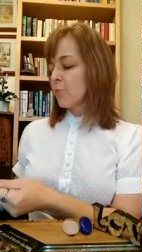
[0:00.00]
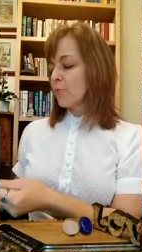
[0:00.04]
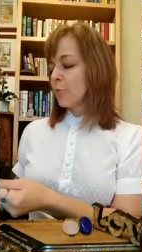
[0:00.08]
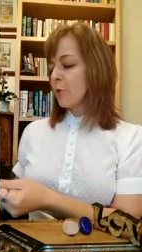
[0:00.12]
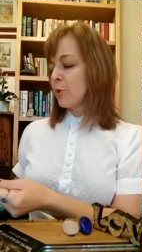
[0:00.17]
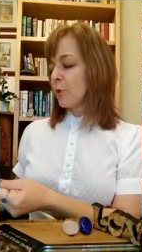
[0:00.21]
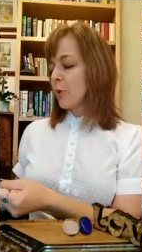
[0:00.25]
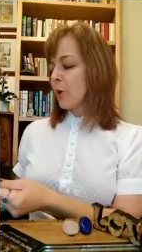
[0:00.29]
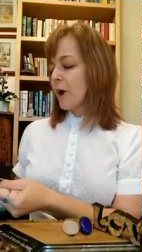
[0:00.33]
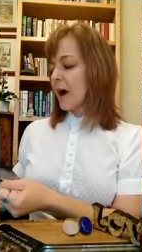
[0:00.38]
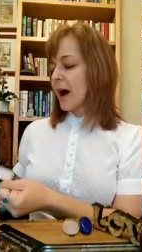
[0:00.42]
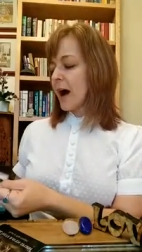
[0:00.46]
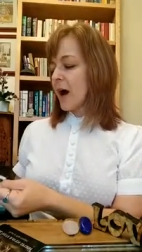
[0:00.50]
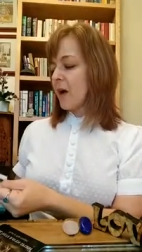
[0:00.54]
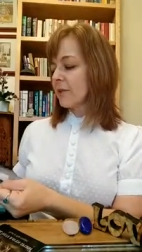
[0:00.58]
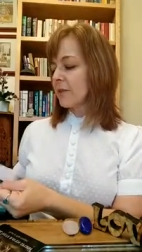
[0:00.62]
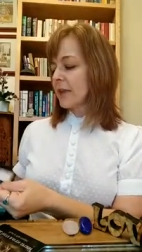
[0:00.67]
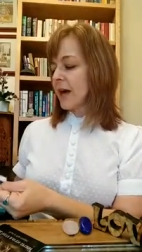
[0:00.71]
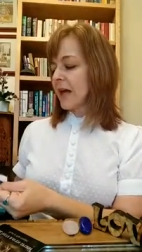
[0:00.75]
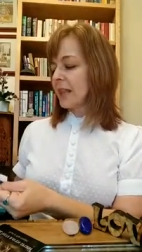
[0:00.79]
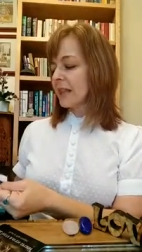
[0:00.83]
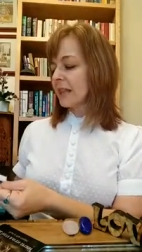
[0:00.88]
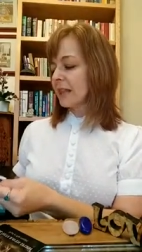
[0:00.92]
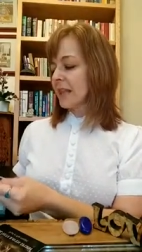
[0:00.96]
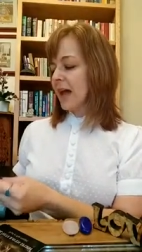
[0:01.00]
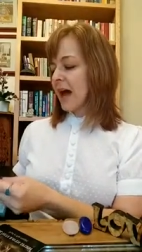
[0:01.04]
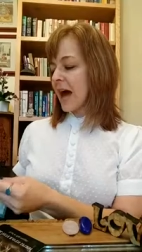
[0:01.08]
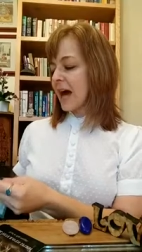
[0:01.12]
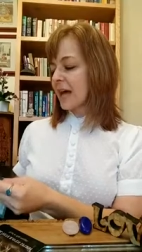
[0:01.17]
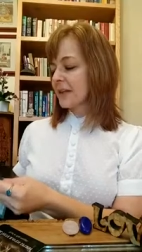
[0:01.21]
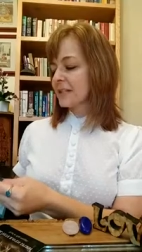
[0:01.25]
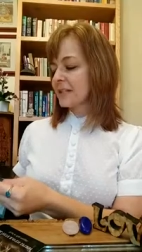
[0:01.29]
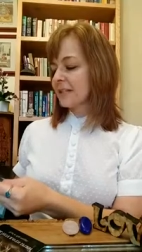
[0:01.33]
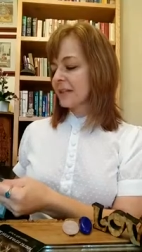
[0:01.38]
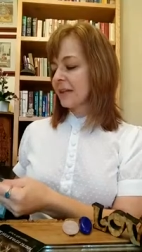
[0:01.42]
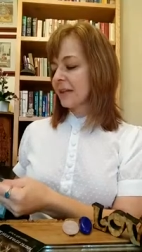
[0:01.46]
pull out that
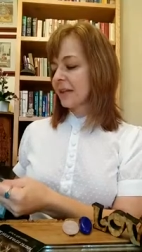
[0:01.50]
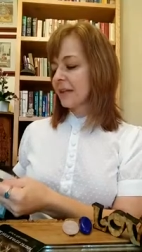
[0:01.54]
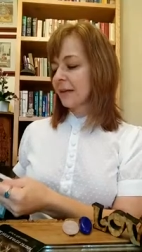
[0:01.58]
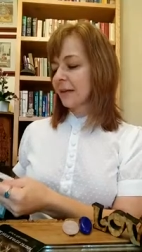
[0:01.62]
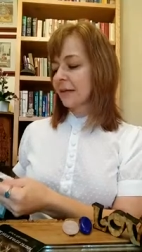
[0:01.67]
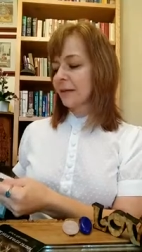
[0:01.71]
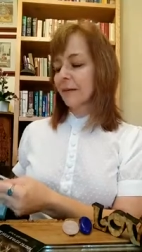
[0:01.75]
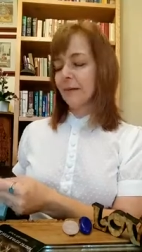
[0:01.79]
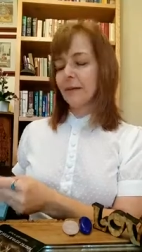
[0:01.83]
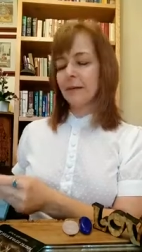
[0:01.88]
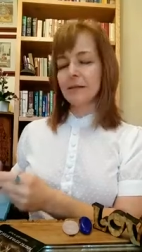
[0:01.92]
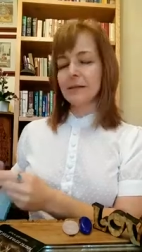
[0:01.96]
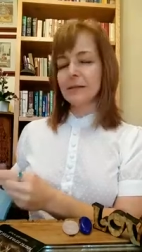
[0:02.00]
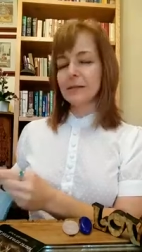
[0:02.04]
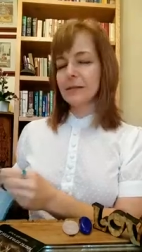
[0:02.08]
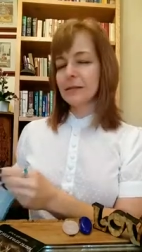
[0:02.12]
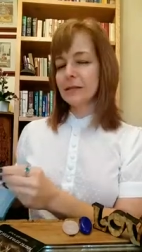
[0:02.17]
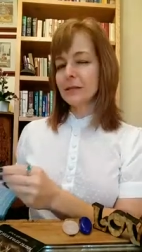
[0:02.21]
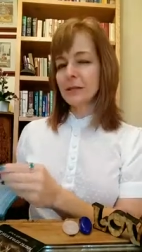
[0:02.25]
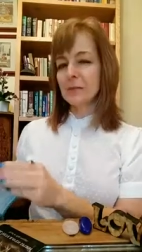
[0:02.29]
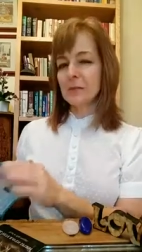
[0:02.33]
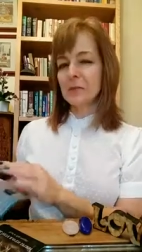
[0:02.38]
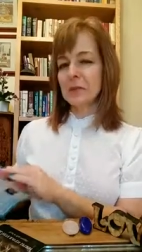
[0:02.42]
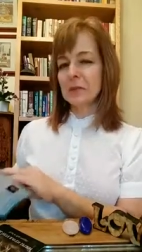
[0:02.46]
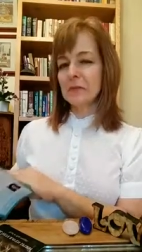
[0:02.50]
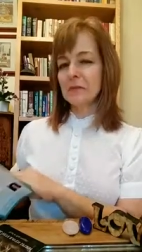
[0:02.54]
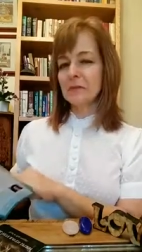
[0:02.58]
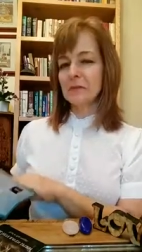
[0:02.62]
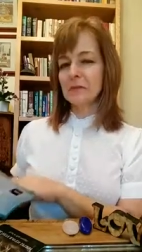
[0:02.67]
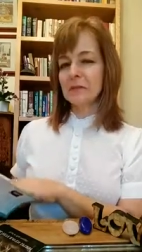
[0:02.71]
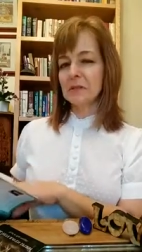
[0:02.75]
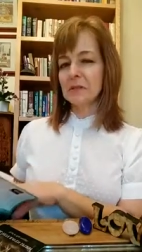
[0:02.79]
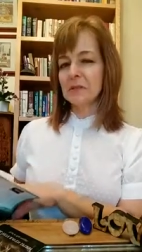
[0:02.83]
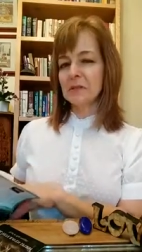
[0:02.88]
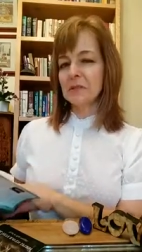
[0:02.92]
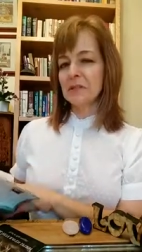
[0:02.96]
last little snippet
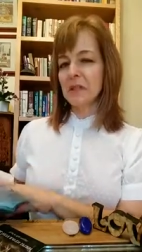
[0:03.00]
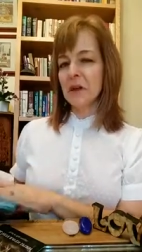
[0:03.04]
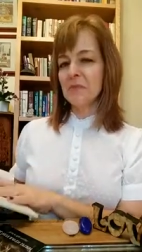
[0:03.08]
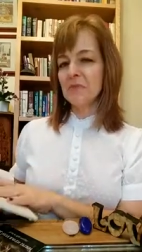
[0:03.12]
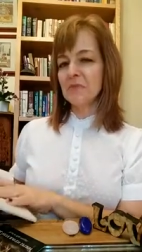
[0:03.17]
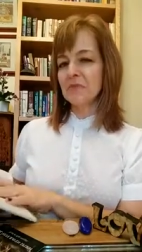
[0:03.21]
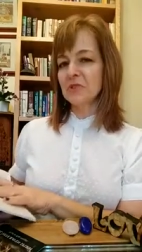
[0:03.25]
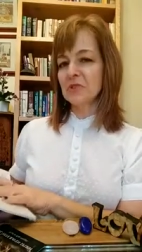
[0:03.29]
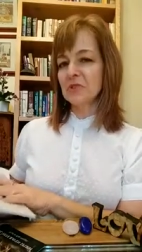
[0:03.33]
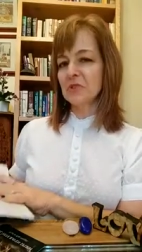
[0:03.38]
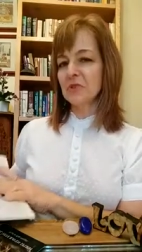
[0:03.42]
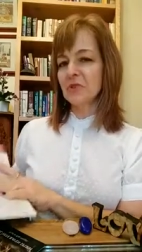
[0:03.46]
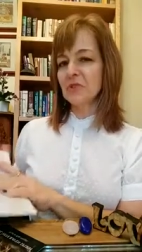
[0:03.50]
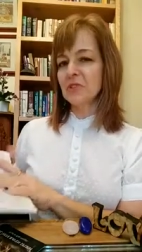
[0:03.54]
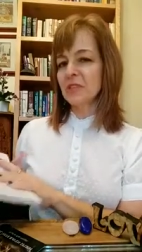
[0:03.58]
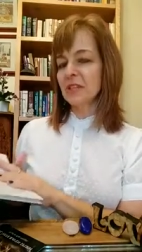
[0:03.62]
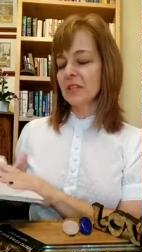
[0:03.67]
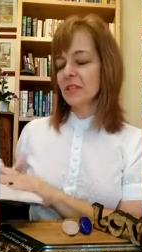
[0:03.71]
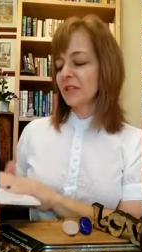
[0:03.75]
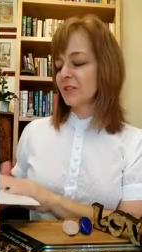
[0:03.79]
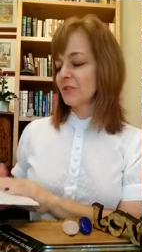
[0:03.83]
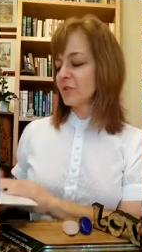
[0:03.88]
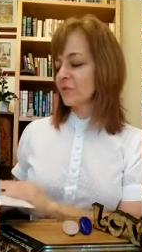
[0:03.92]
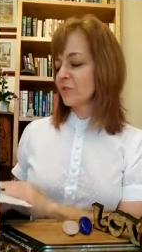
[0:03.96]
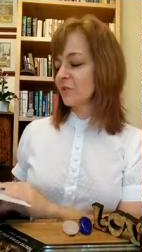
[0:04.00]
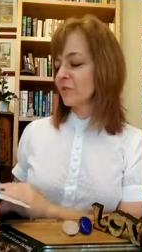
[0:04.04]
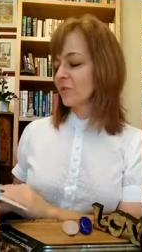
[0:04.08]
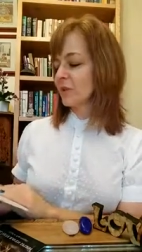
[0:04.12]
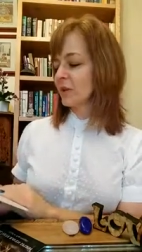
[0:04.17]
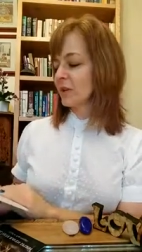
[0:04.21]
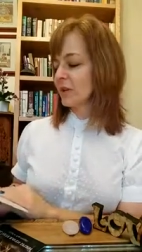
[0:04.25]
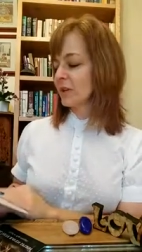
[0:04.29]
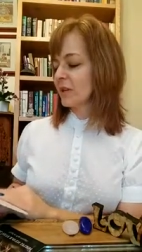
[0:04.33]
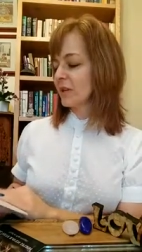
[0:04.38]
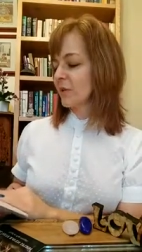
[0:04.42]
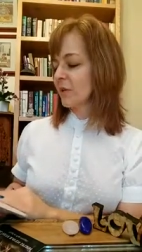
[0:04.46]
of something juicy that's
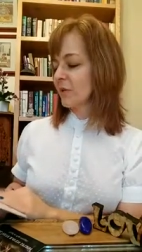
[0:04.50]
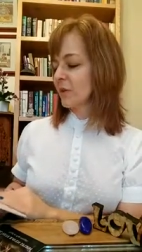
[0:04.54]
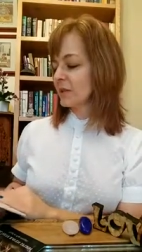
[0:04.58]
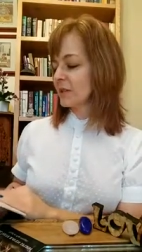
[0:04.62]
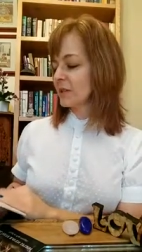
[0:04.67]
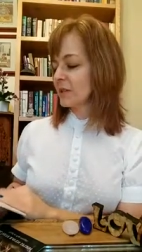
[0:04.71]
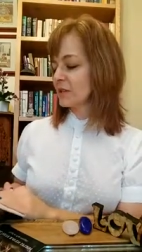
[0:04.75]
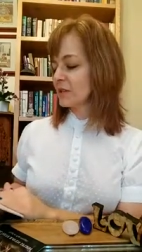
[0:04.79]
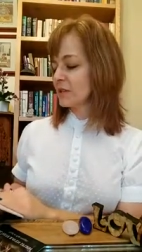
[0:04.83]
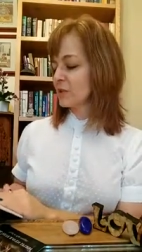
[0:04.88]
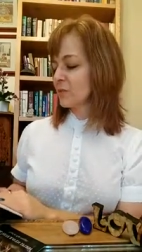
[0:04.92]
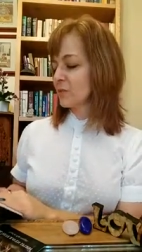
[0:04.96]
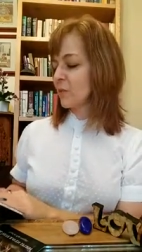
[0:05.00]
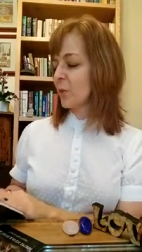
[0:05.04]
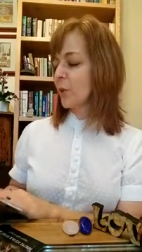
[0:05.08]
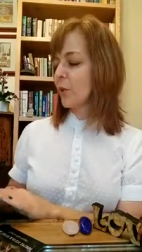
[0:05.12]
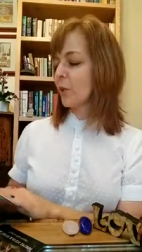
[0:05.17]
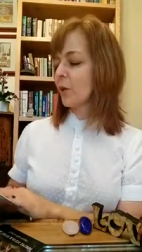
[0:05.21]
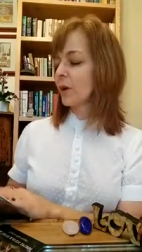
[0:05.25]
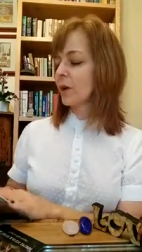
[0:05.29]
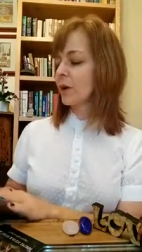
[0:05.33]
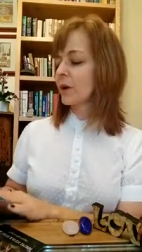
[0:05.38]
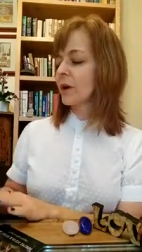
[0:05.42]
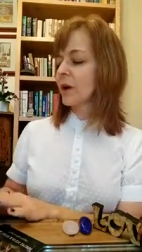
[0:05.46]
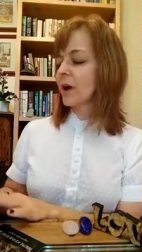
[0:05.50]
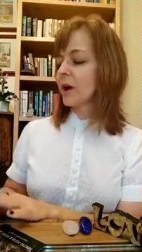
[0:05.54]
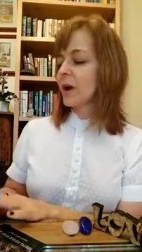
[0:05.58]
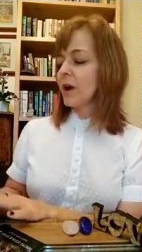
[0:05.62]
really going to support